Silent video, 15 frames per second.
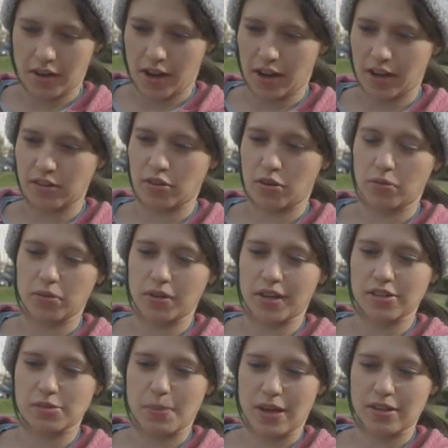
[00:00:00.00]
I don't
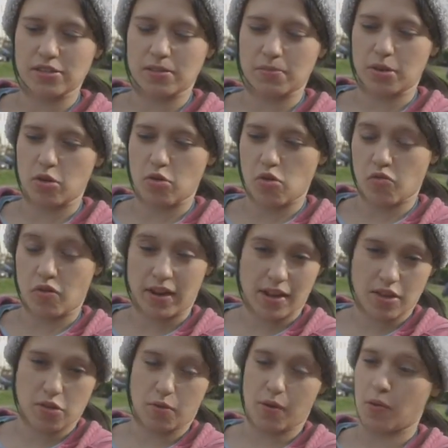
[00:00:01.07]
expect some huge
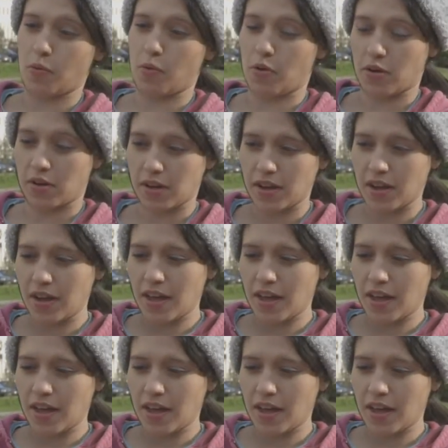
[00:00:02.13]
financial reward,